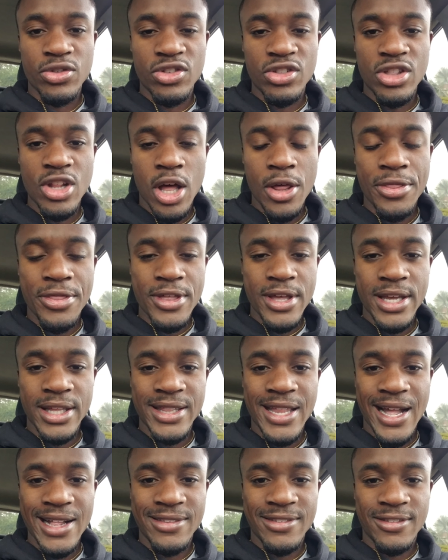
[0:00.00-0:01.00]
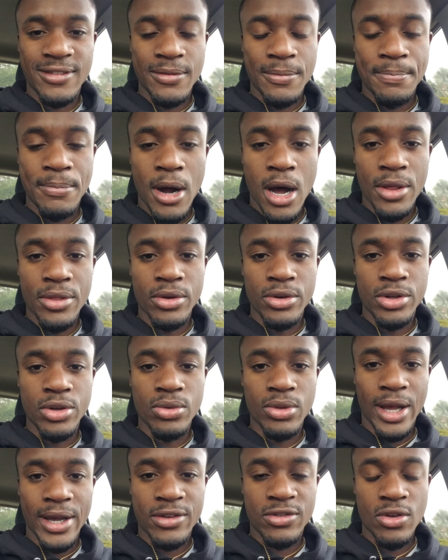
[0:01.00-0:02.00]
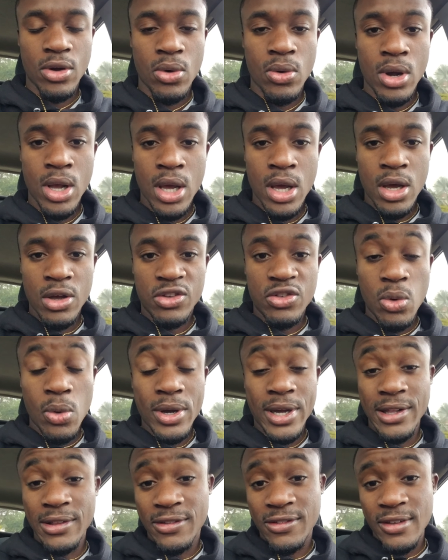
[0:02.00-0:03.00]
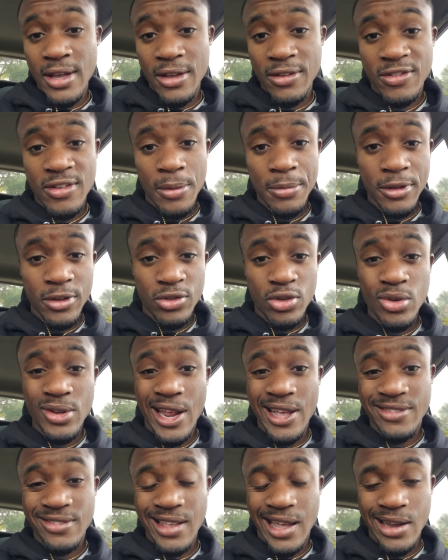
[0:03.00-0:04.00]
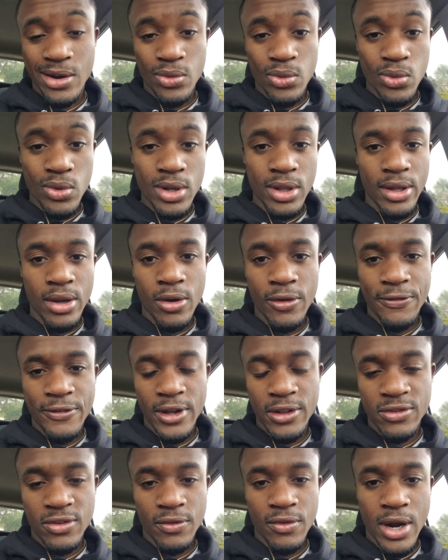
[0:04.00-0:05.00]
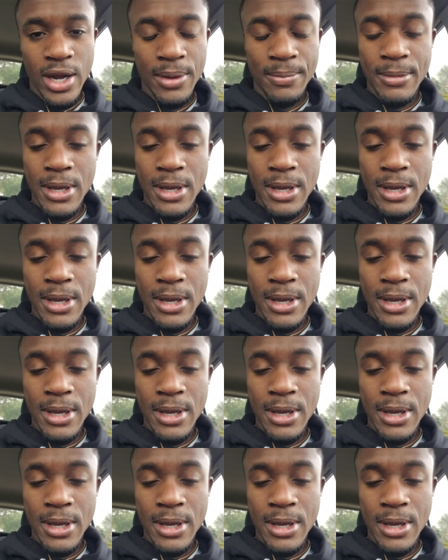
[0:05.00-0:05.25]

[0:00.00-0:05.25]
nothing that's bothering you. Like, so someone can say something to you that's like really offensive, right?